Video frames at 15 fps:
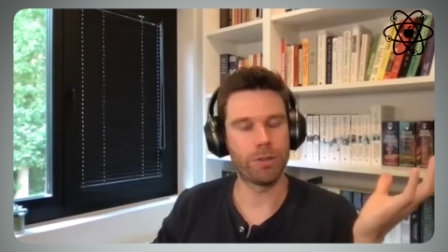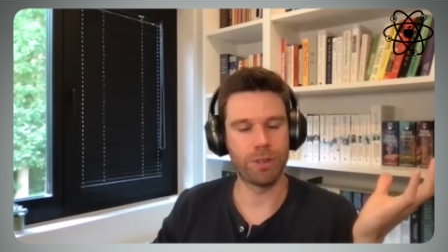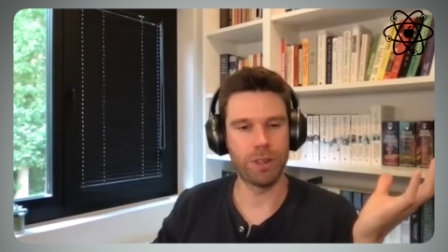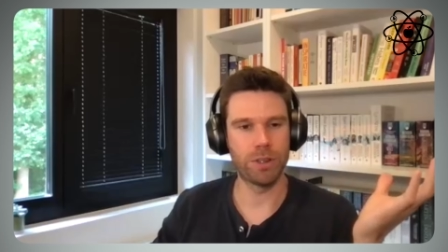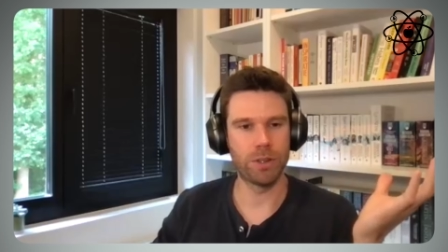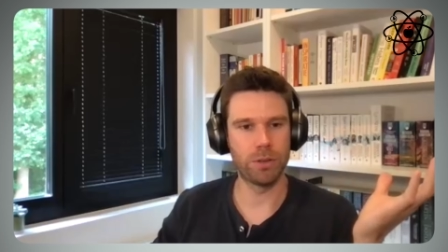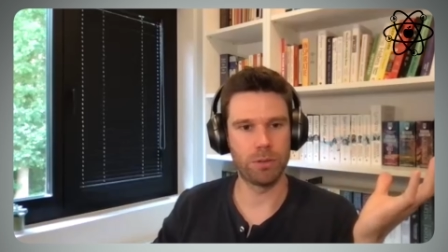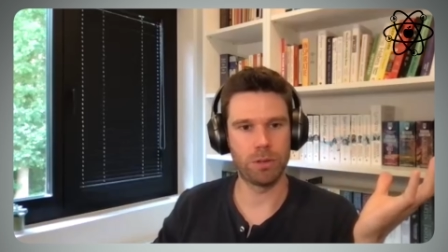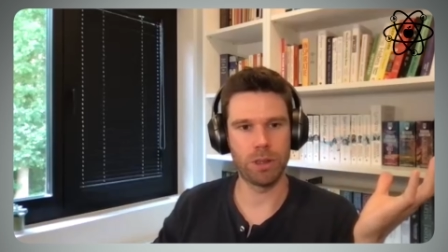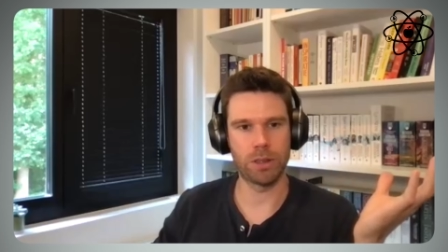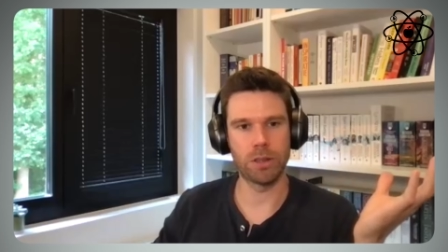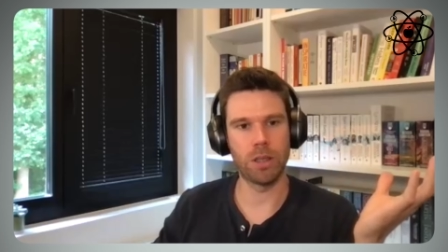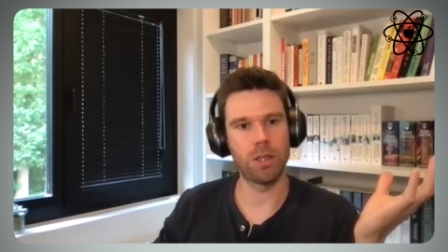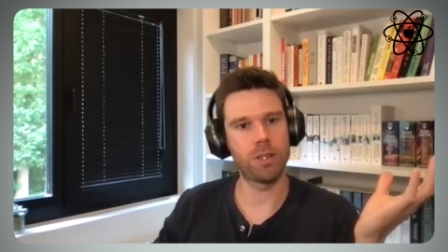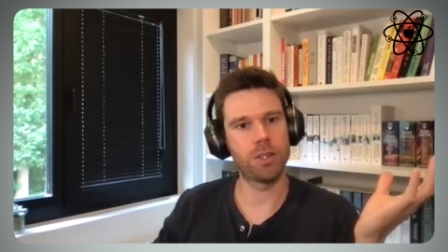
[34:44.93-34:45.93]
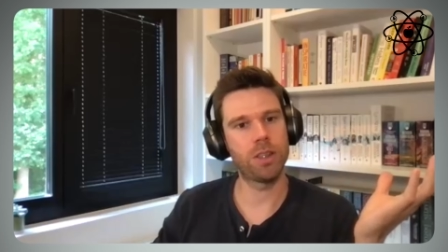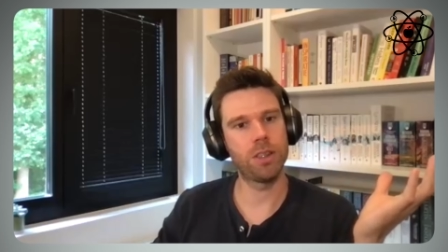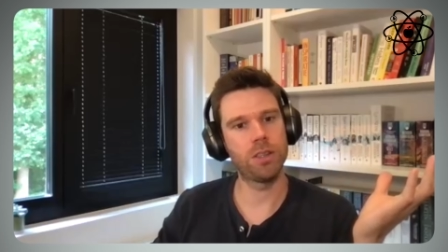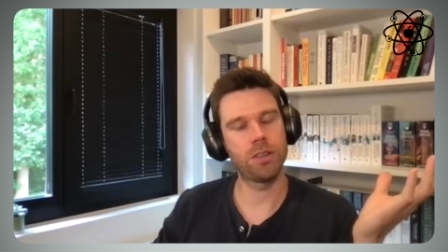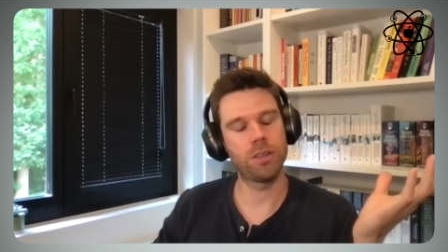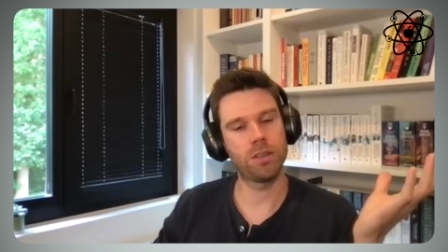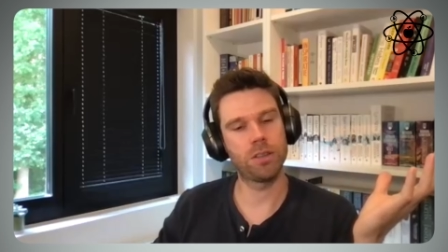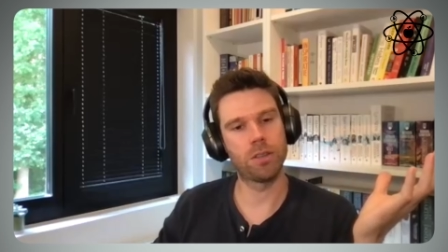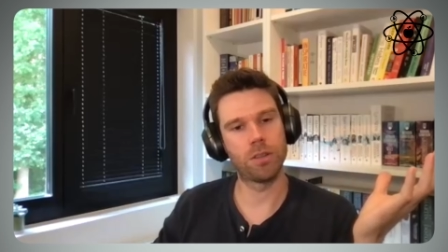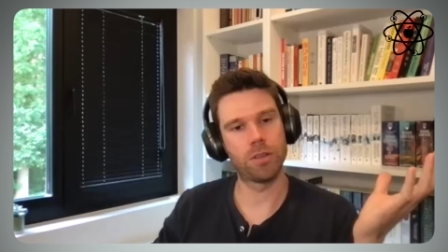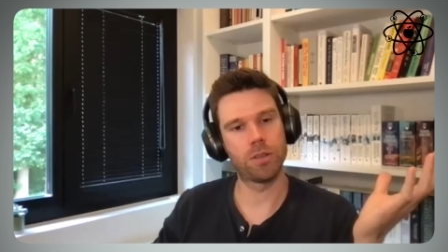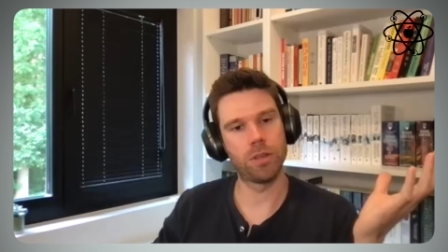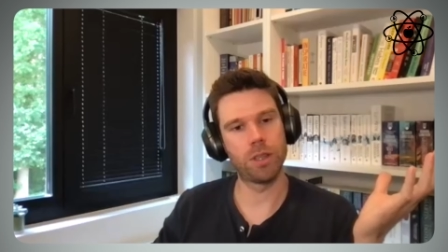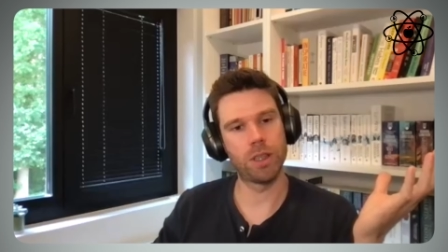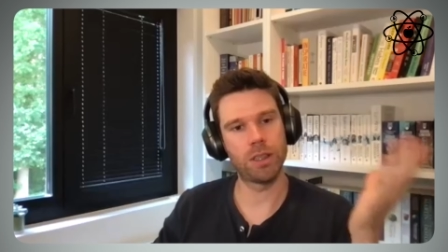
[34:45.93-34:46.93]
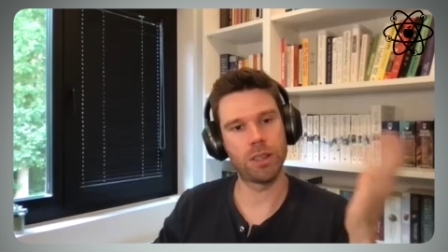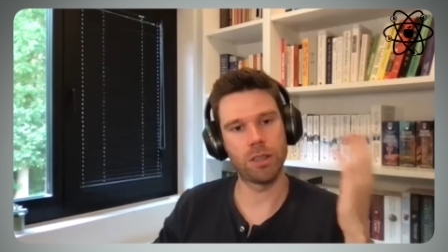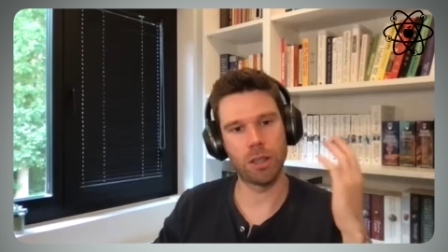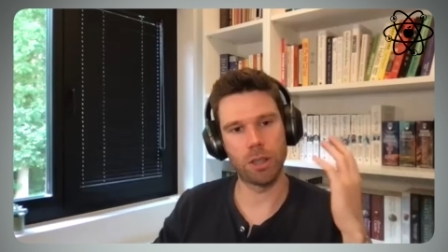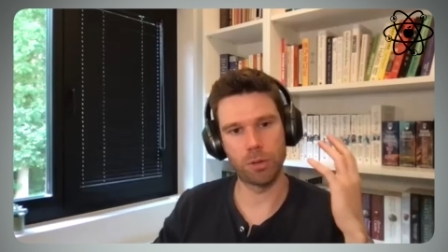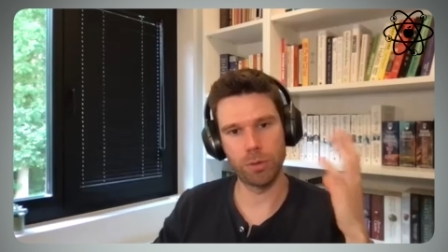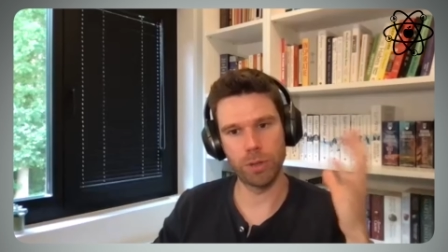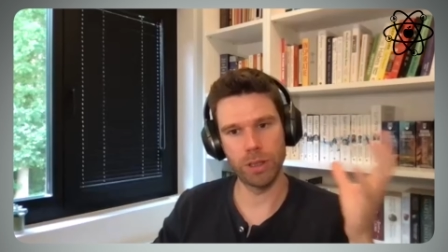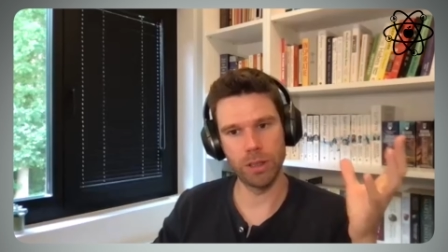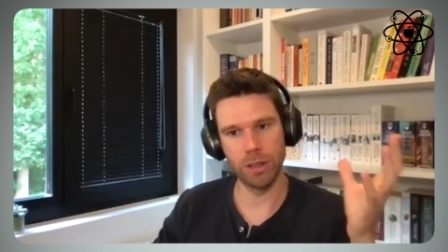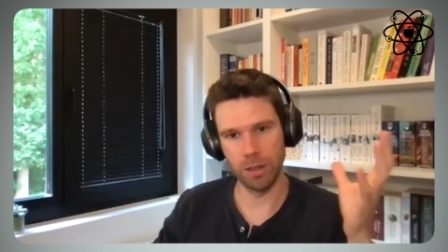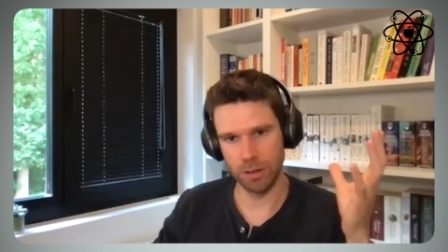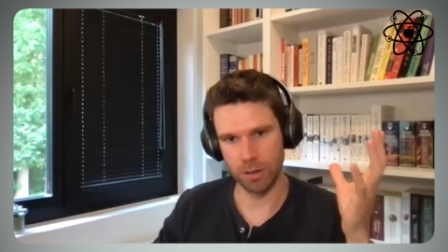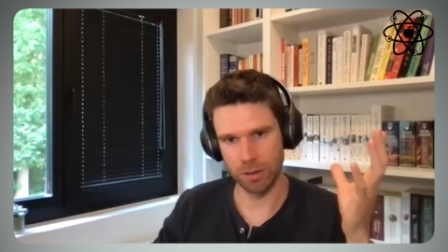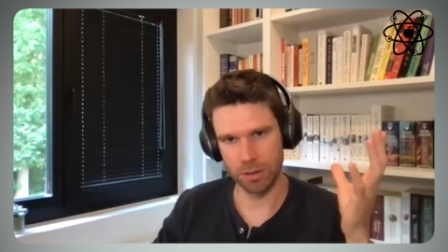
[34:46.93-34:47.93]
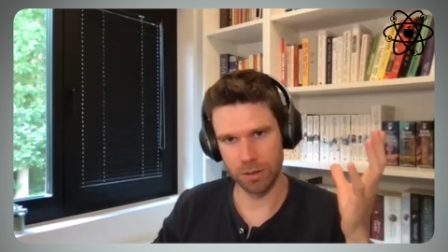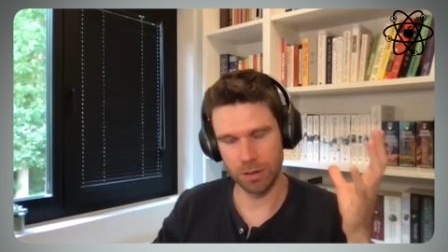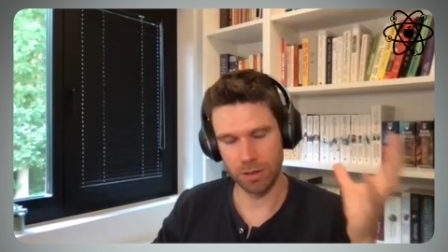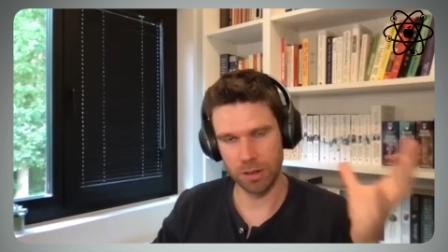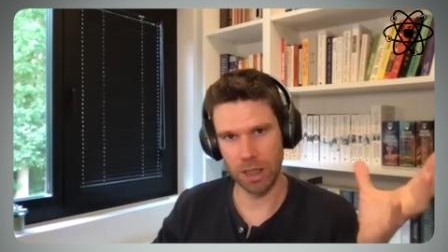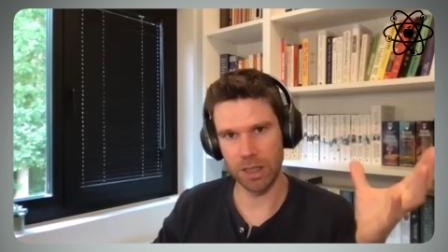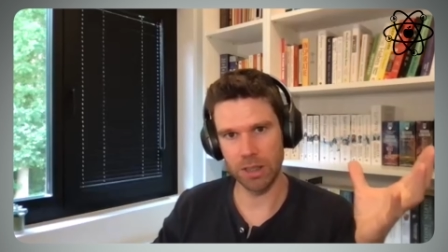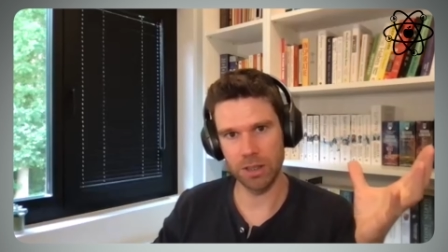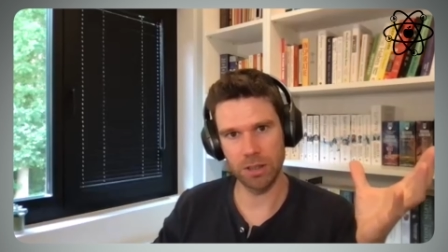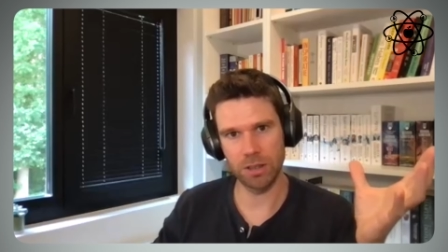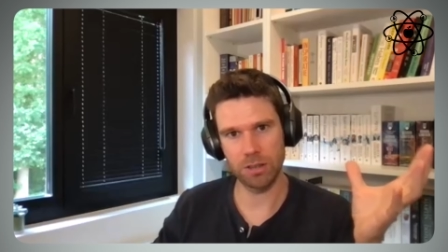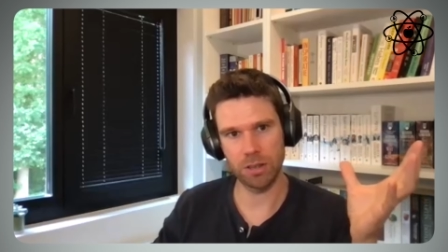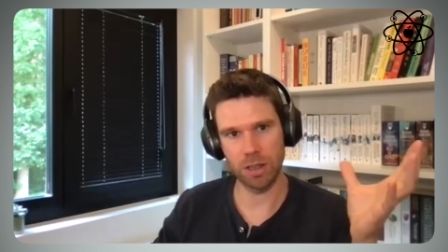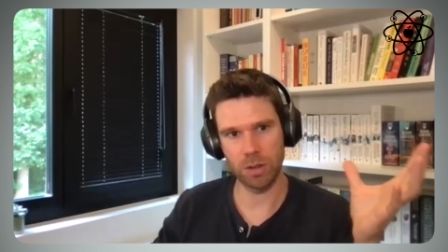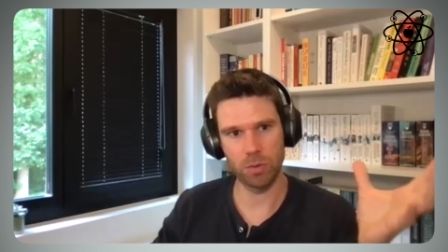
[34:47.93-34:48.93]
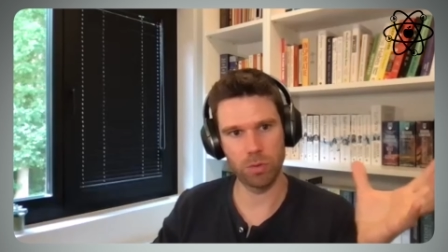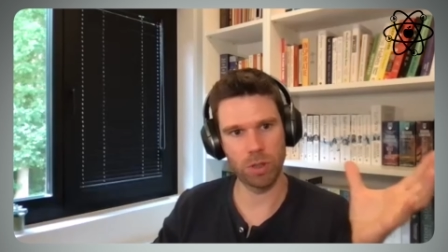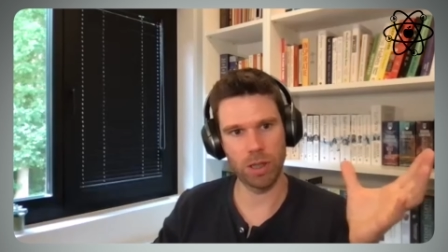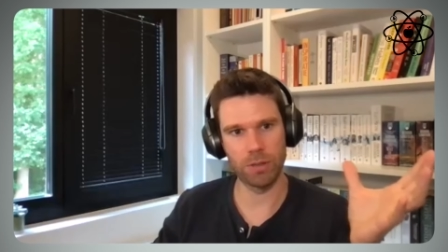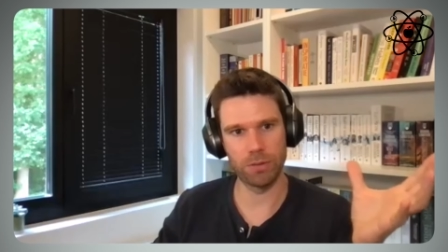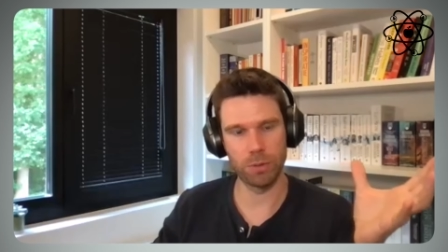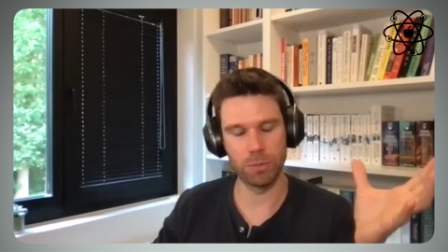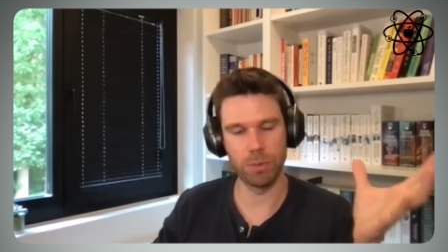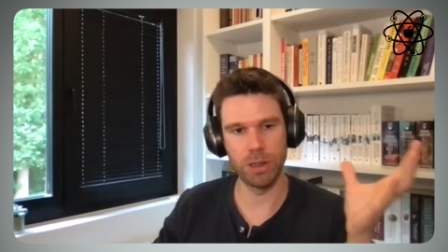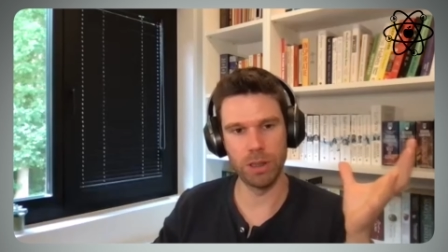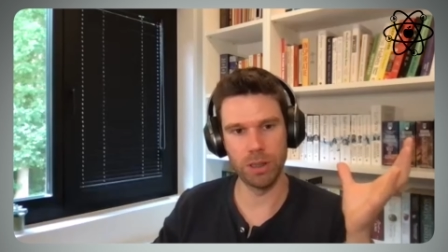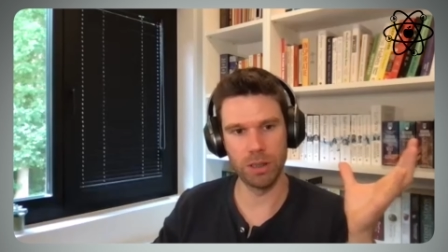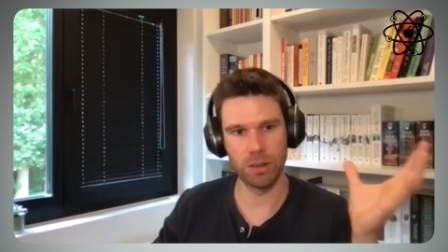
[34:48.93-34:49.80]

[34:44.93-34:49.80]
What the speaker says: these new technologies, or do you think there are real dangers that have to be